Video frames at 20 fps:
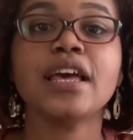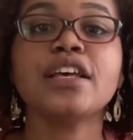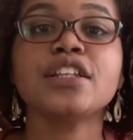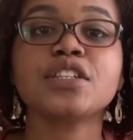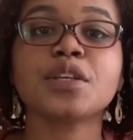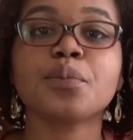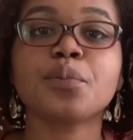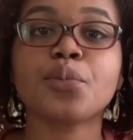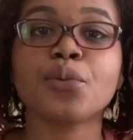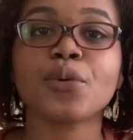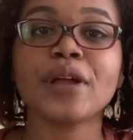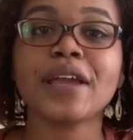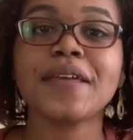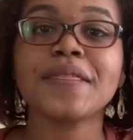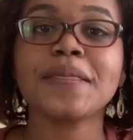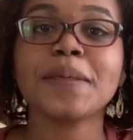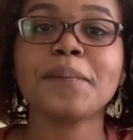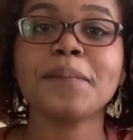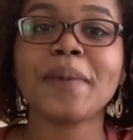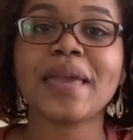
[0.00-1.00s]
to
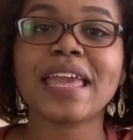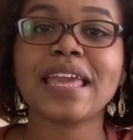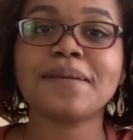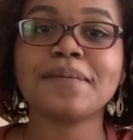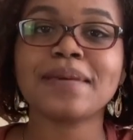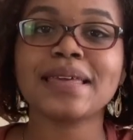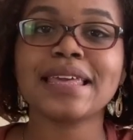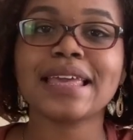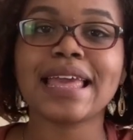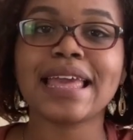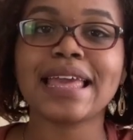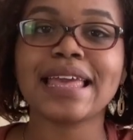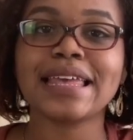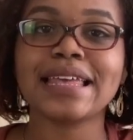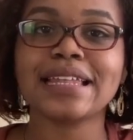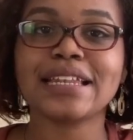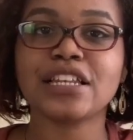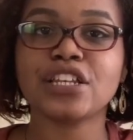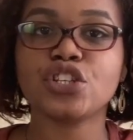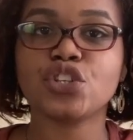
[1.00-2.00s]
bring the baby
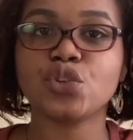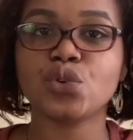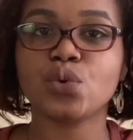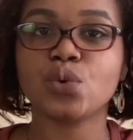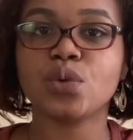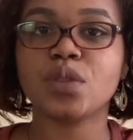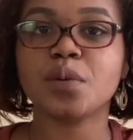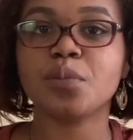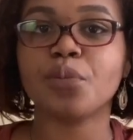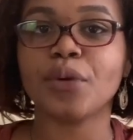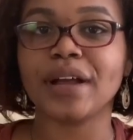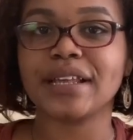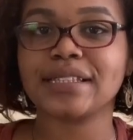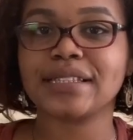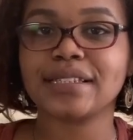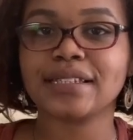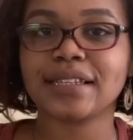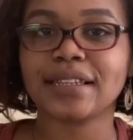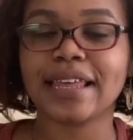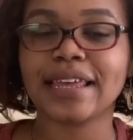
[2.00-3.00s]
into the
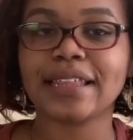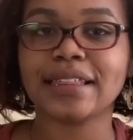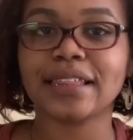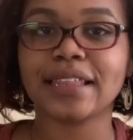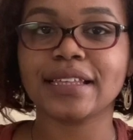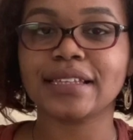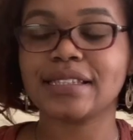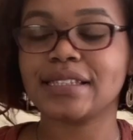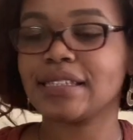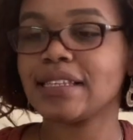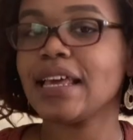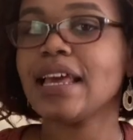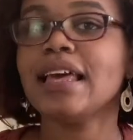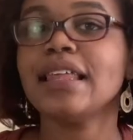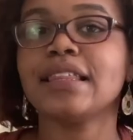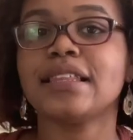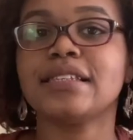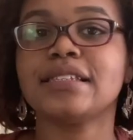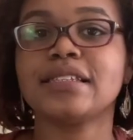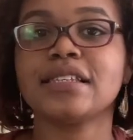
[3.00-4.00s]
breast like this.
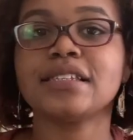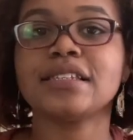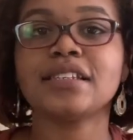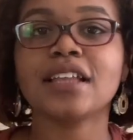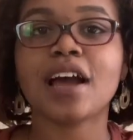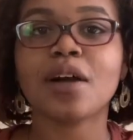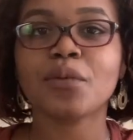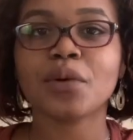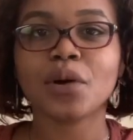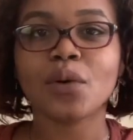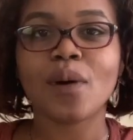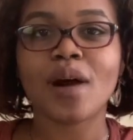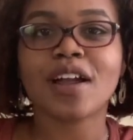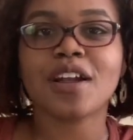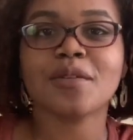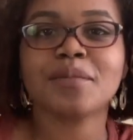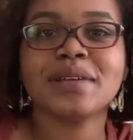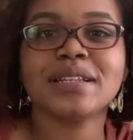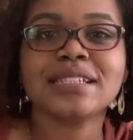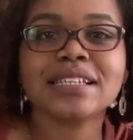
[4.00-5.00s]
This does not
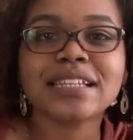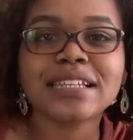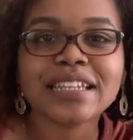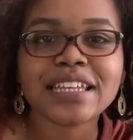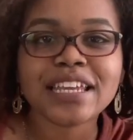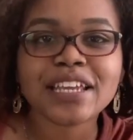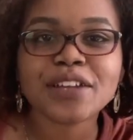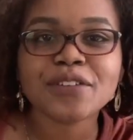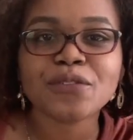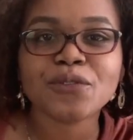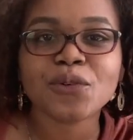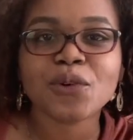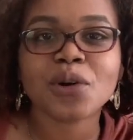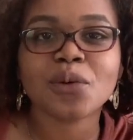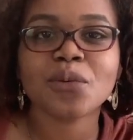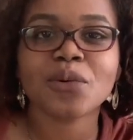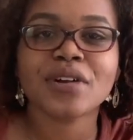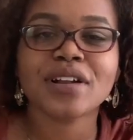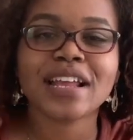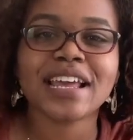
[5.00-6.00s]
require me to lean
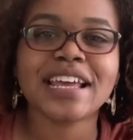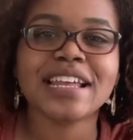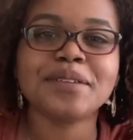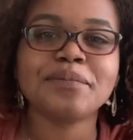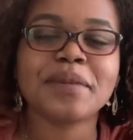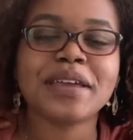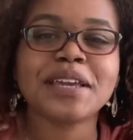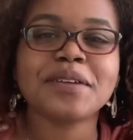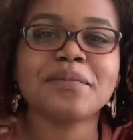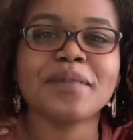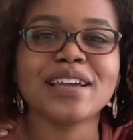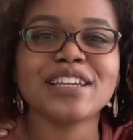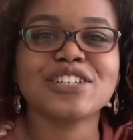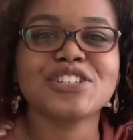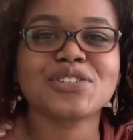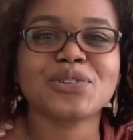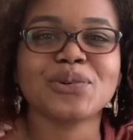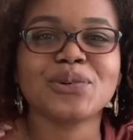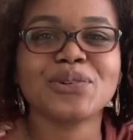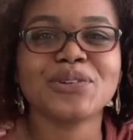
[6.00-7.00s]
forward and make my
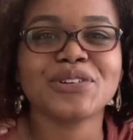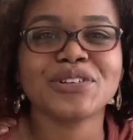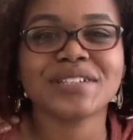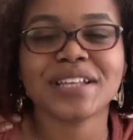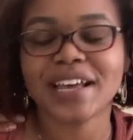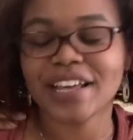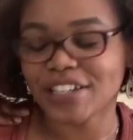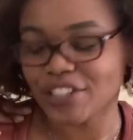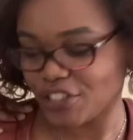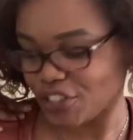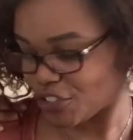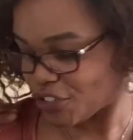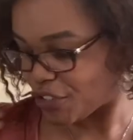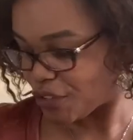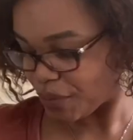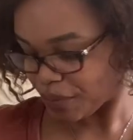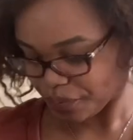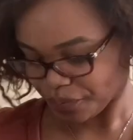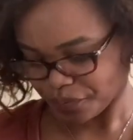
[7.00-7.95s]
shoulders hunched.